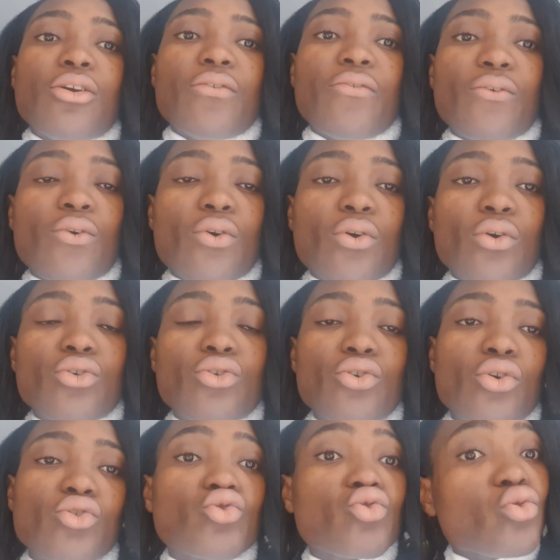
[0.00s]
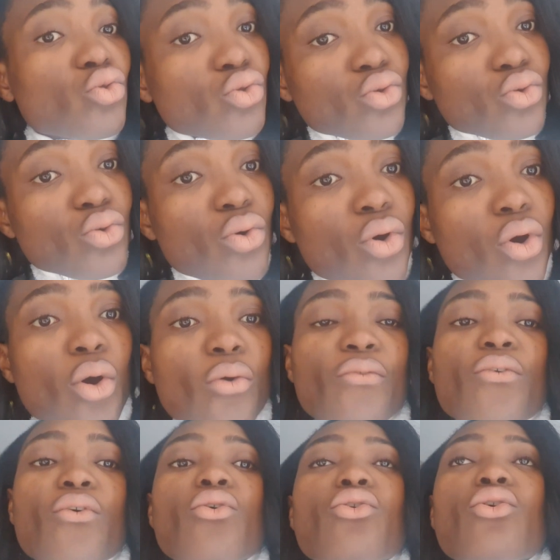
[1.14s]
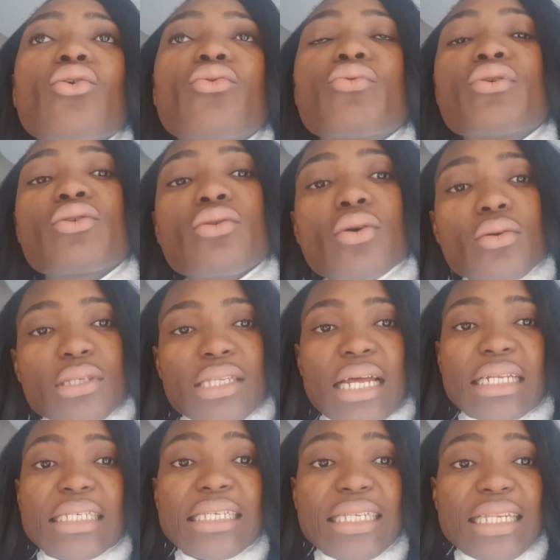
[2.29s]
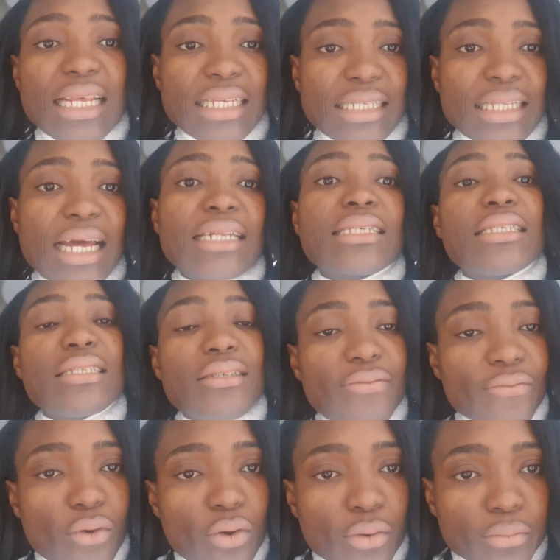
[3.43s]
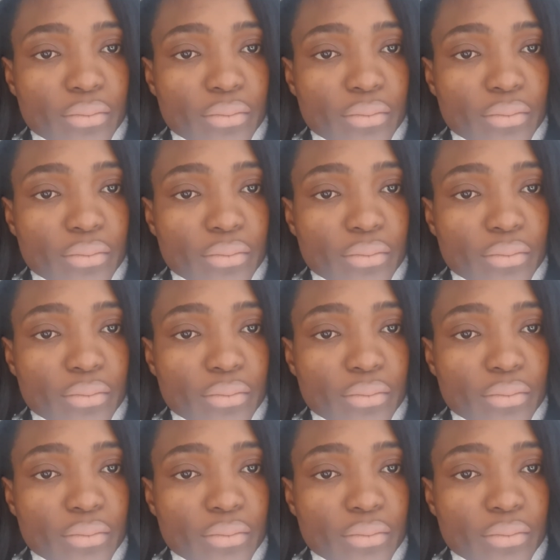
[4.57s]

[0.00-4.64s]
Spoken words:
for your 2-2 or for your results that is less than C4.